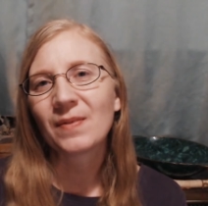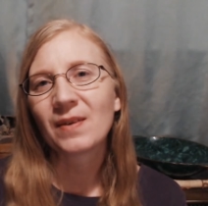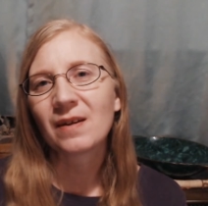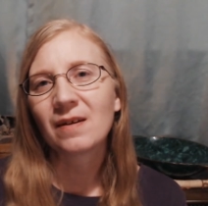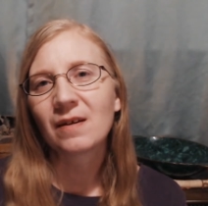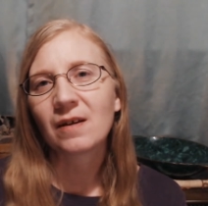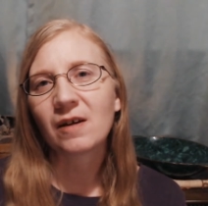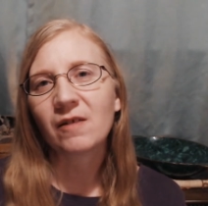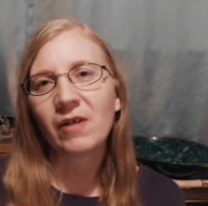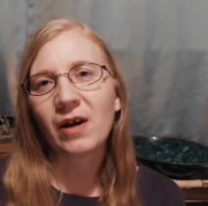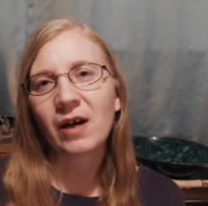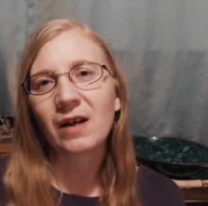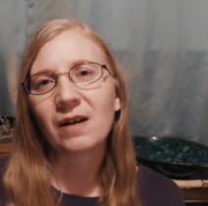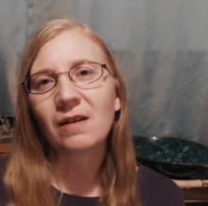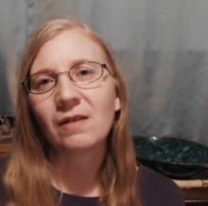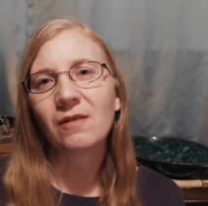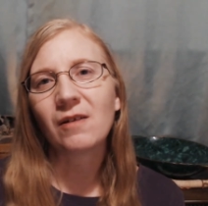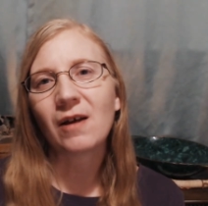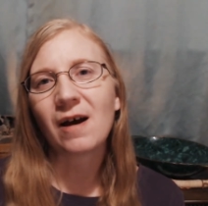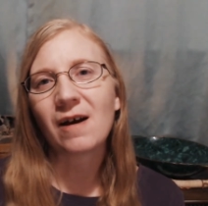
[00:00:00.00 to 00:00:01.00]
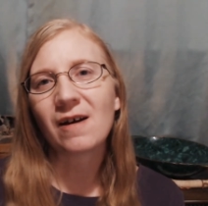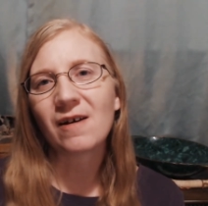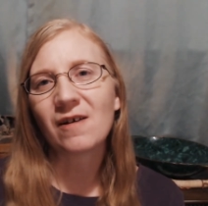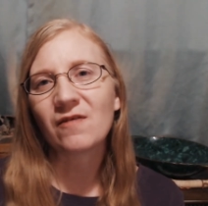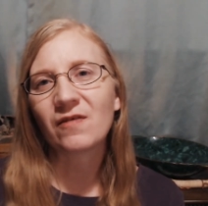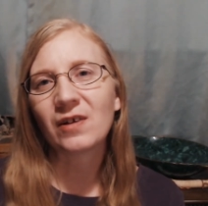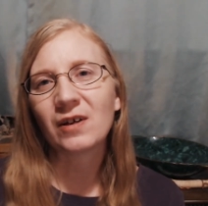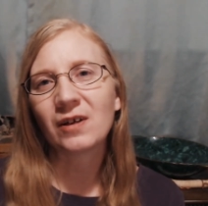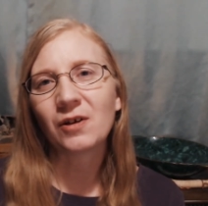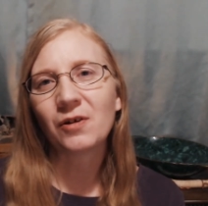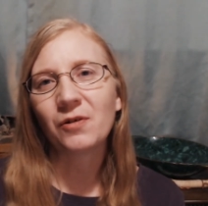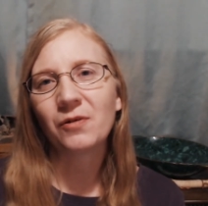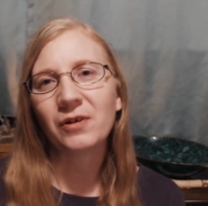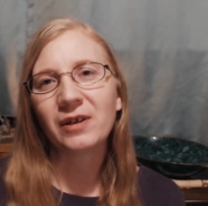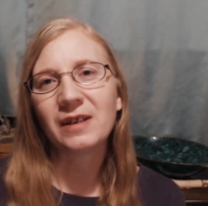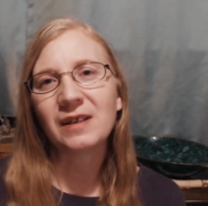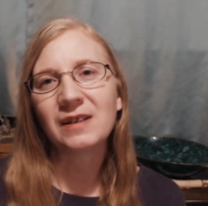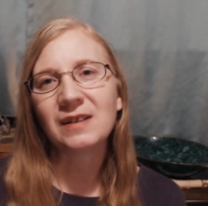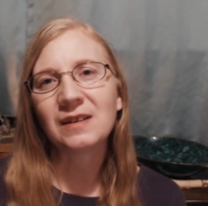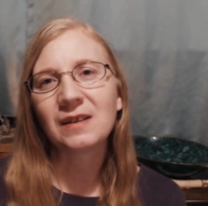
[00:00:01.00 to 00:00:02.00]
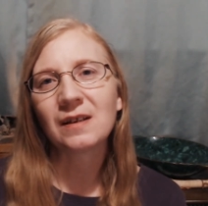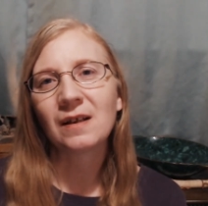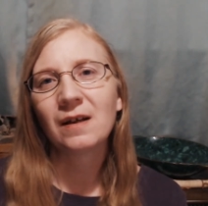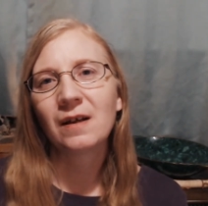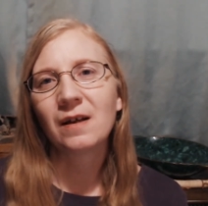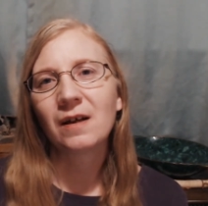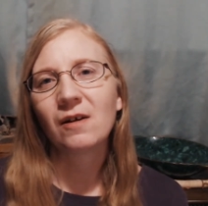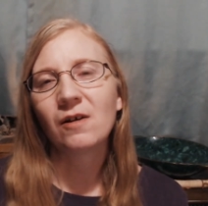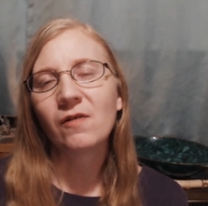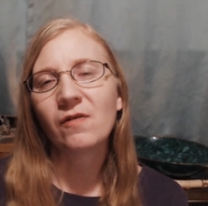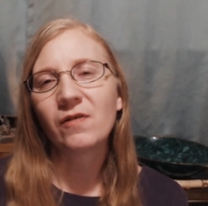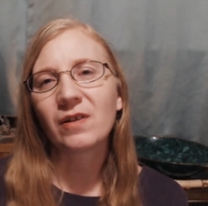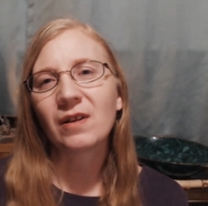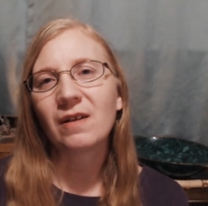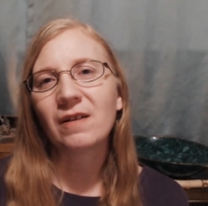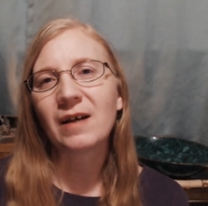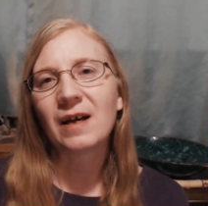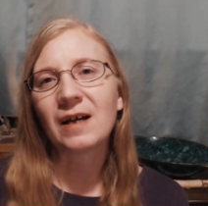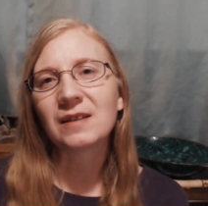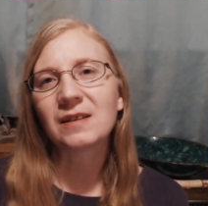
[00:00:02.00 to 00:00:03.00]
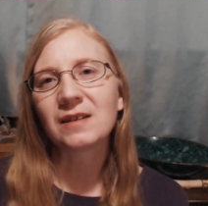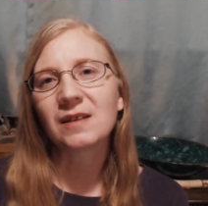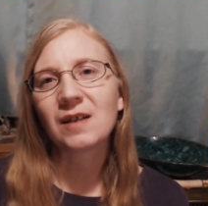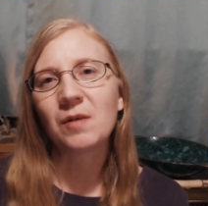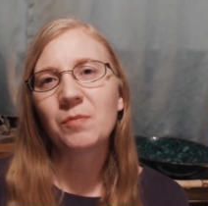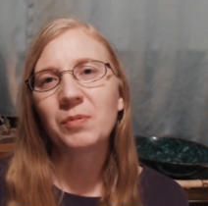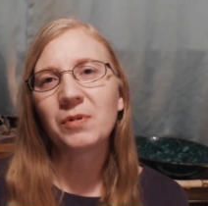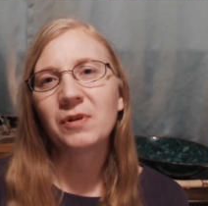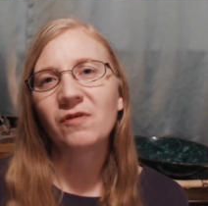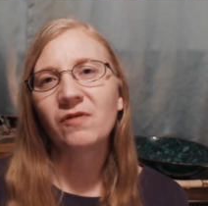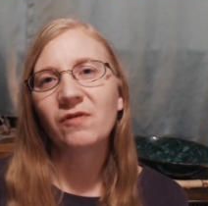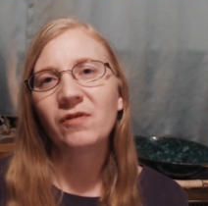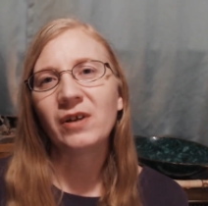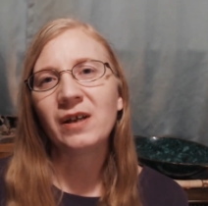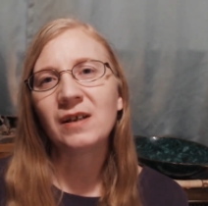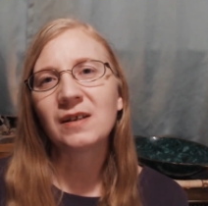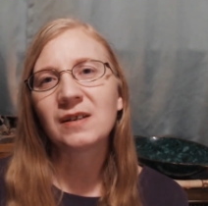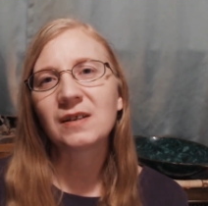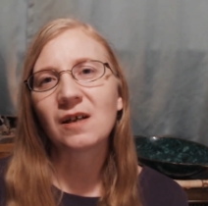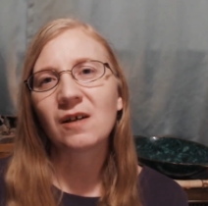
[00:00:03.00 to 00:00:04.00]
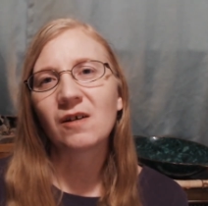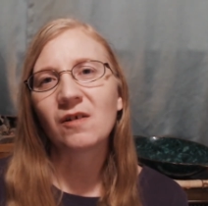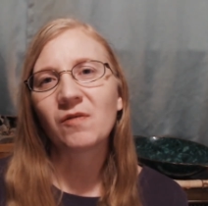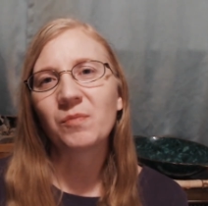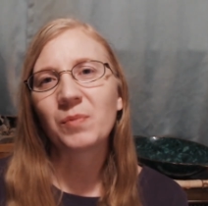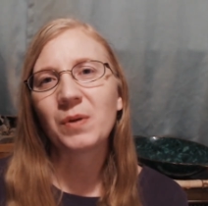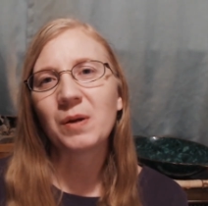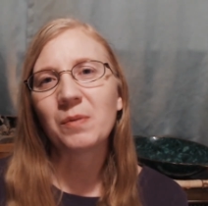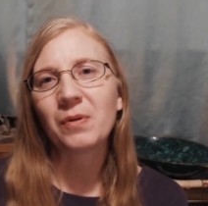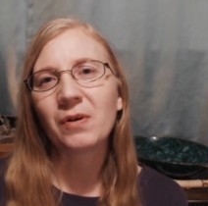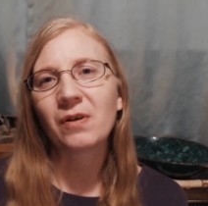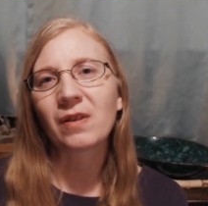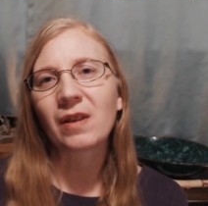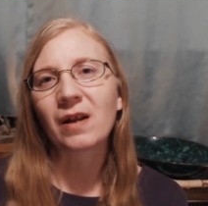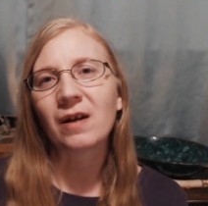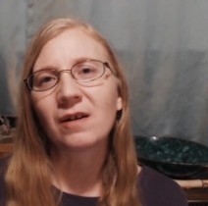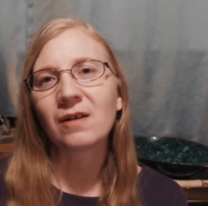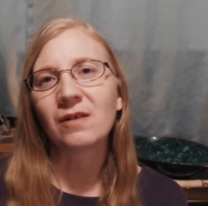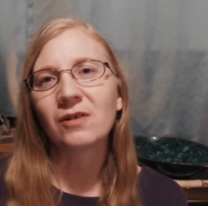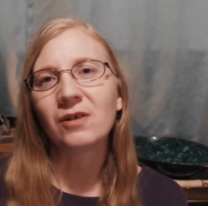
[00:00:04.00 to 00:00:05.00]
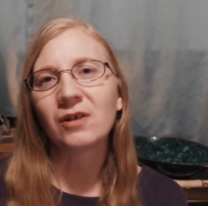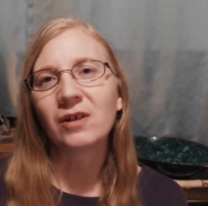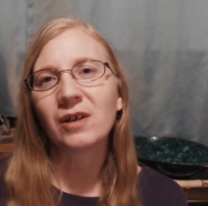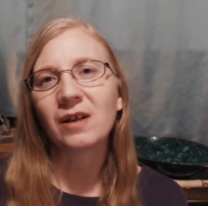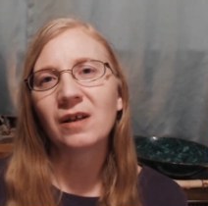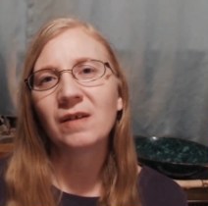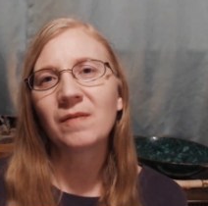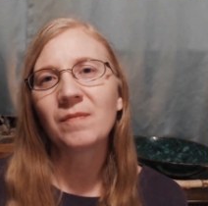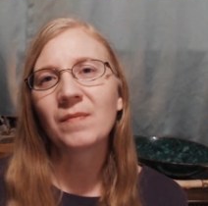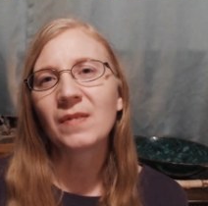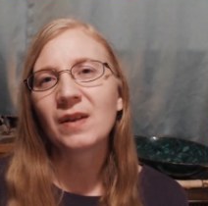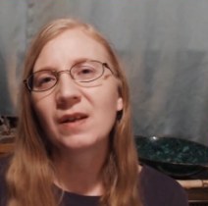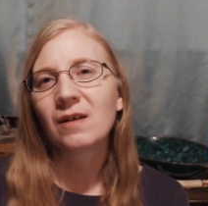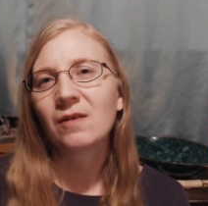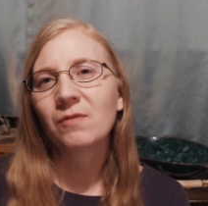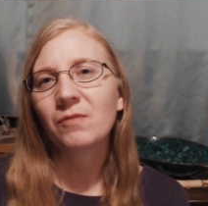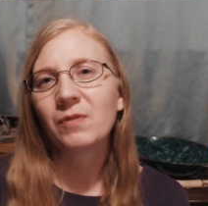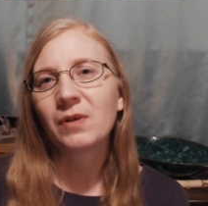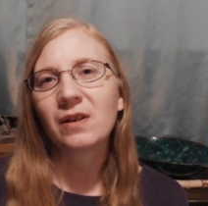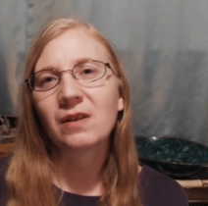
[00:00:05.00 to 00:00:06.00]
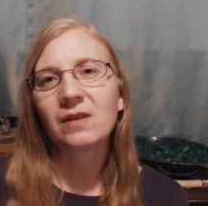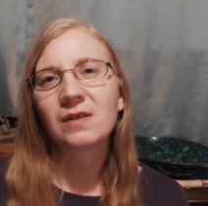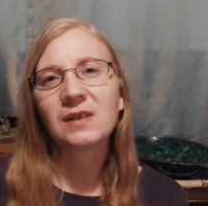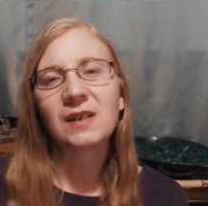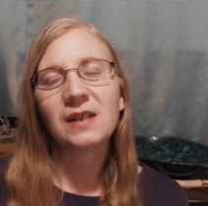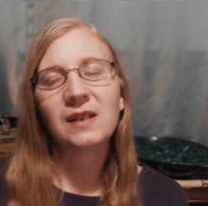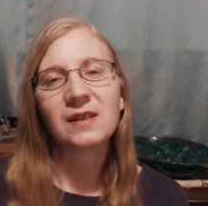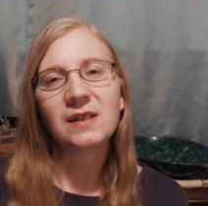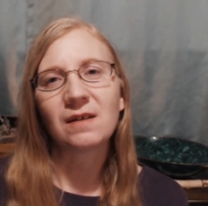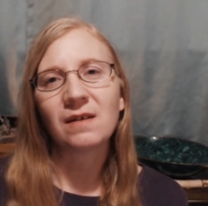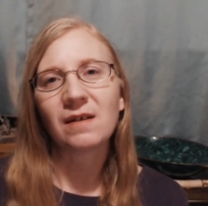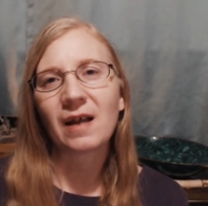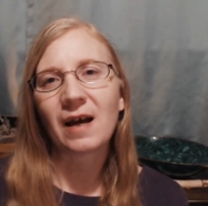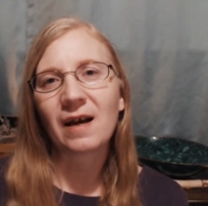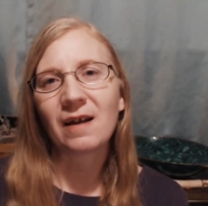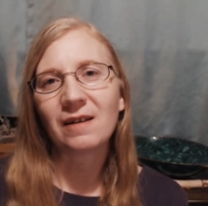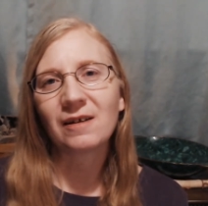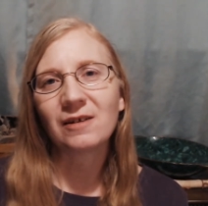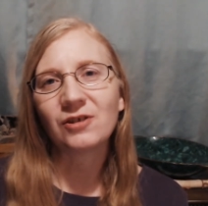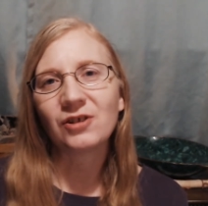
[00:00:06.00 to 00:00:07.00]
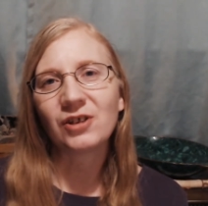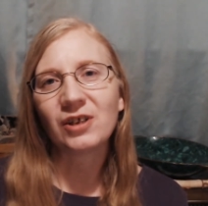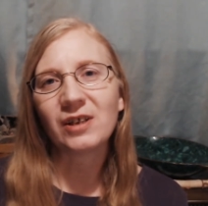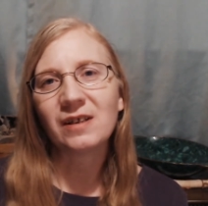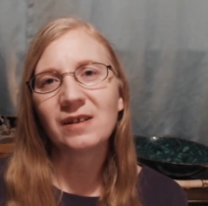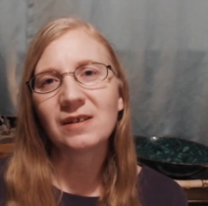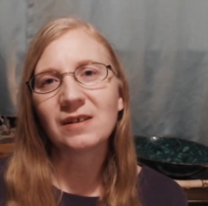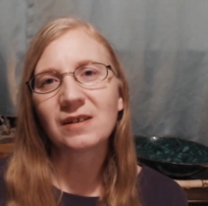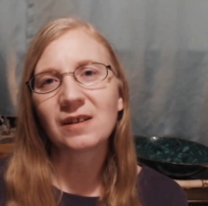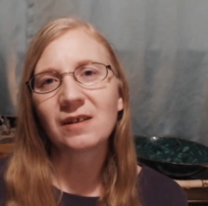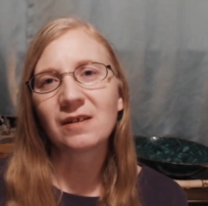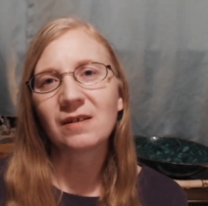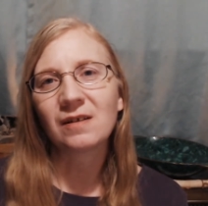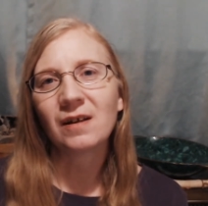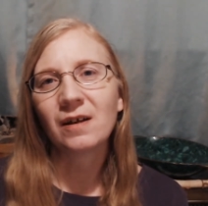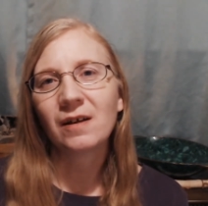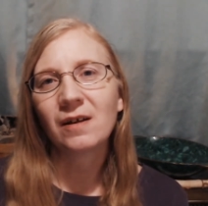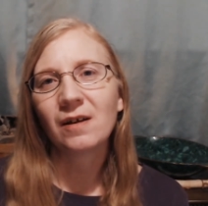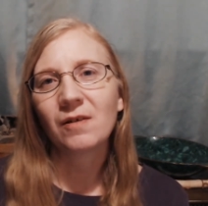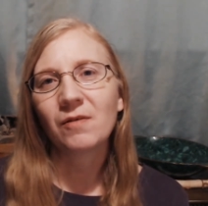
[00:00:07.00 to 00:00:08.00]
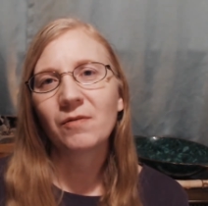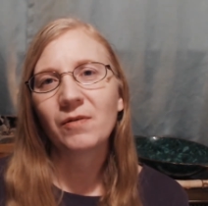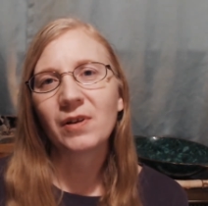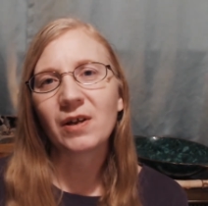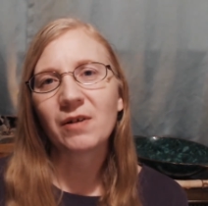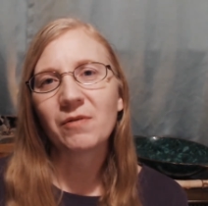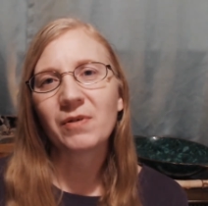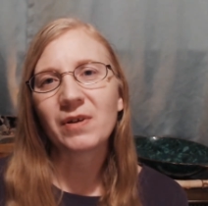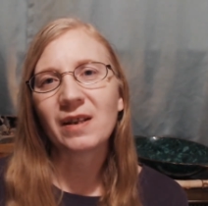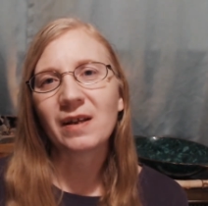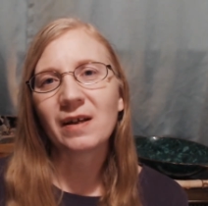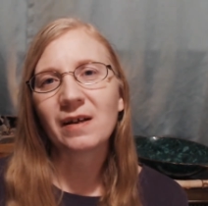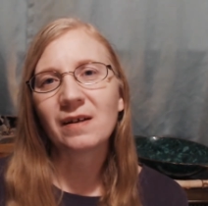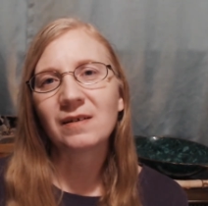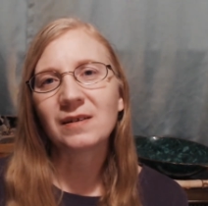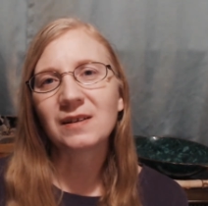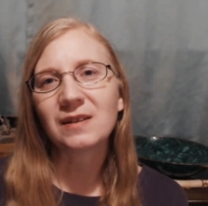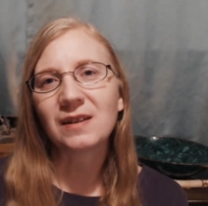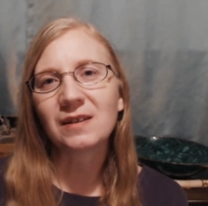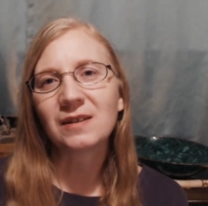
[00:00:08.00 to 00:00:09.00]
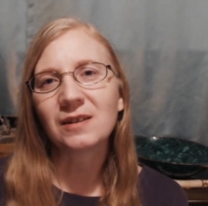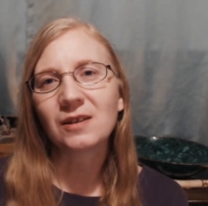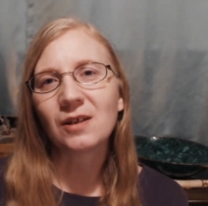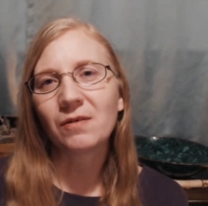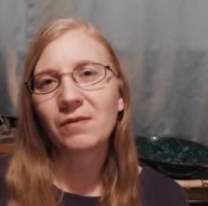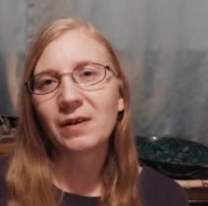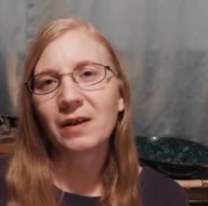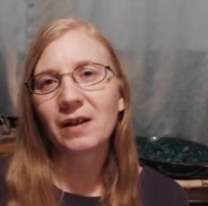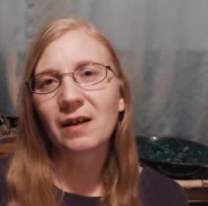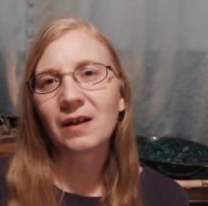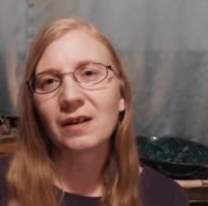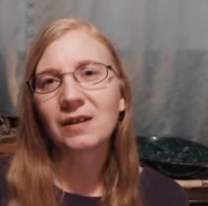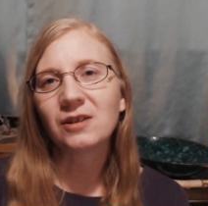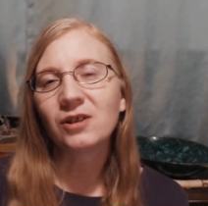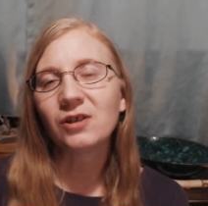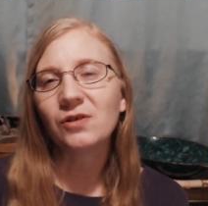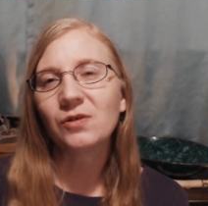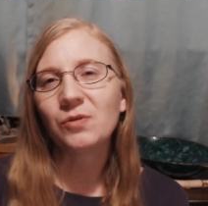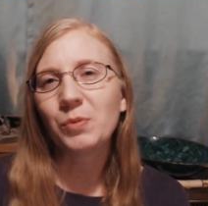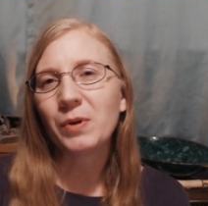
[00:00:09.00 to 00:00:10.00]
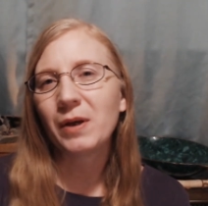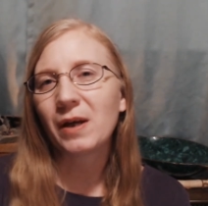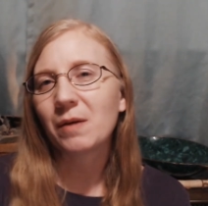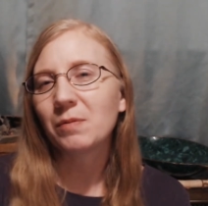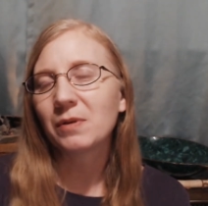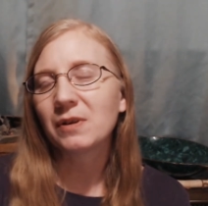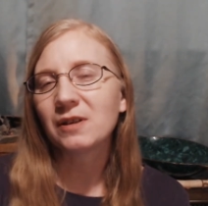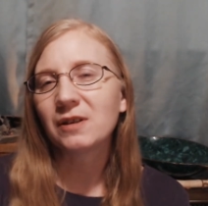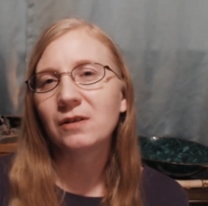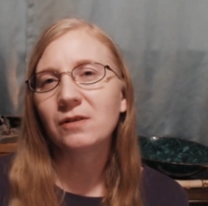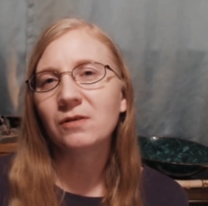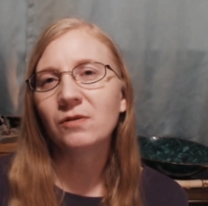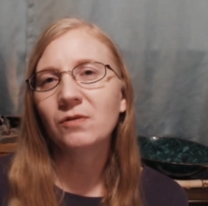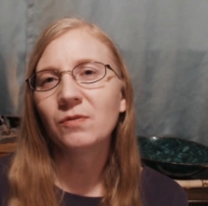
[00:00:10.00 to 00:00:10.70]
I've had a lot of inquiries over the last couple of weeks of people that are looking with seasonal allergies and with everything else that's going on to be able to